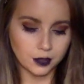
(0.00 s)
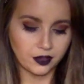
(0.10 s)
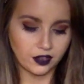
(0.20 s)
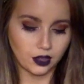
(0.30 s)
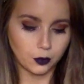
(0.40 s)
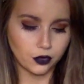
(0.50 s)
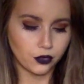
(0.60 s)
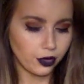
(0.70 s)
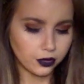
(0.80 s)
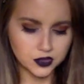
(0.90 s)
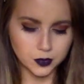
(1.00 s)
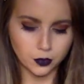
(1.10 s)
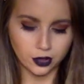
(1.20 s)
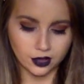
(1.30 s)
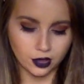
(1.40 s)
thinking, well, Virgo's been
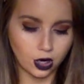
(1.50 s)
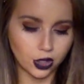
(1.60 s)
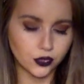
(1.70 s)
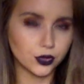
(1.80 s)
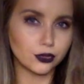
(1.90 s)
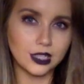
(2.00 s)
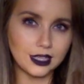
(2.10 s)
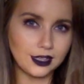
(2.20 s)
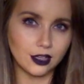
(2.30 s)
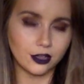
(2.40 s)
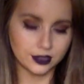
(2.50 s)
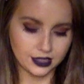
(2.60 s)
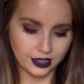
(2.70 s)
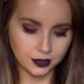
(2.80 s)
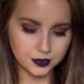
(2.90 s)
working hard for a really long
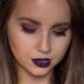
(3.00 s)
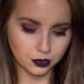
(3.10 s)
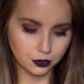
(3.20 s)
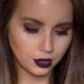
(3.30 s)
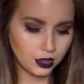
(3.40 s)
time, so